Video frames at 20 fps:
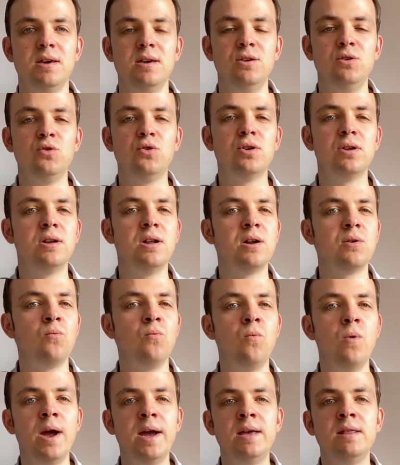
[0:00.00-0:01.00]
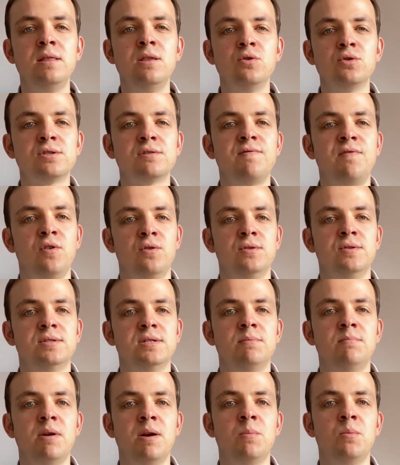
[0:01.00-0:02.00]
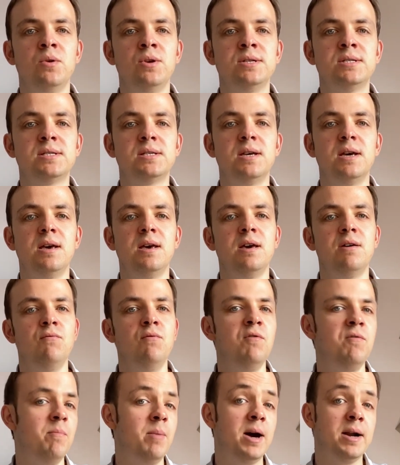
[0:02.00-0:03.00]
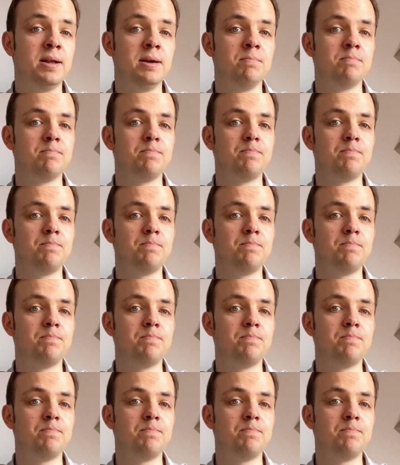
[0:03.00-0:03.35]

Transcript: You cannot weigh those photos and memories with money.